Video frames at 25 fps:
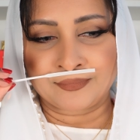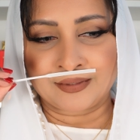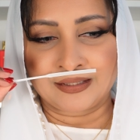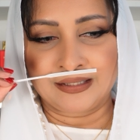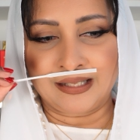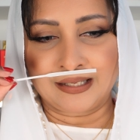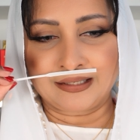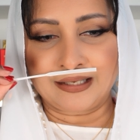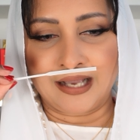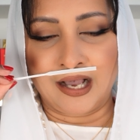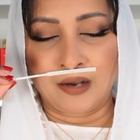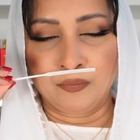
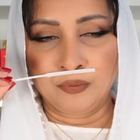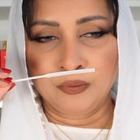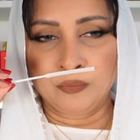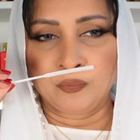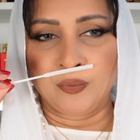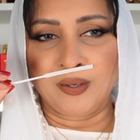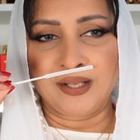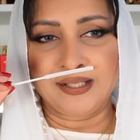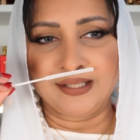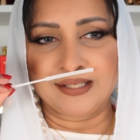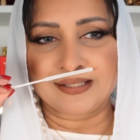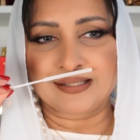Like I would
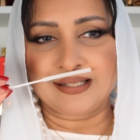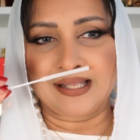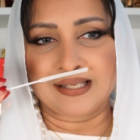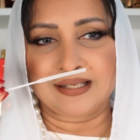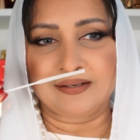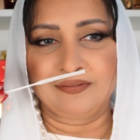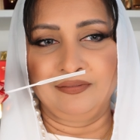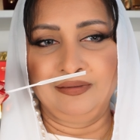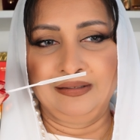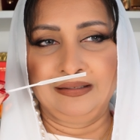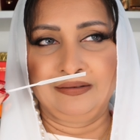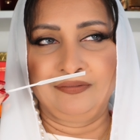wear this
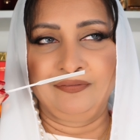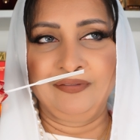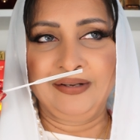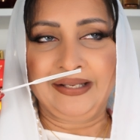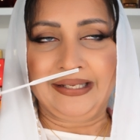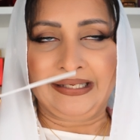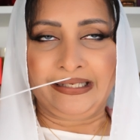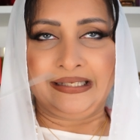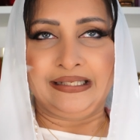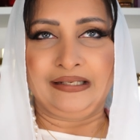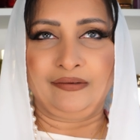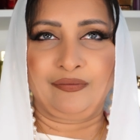like
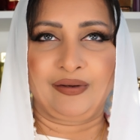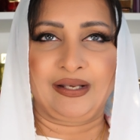really,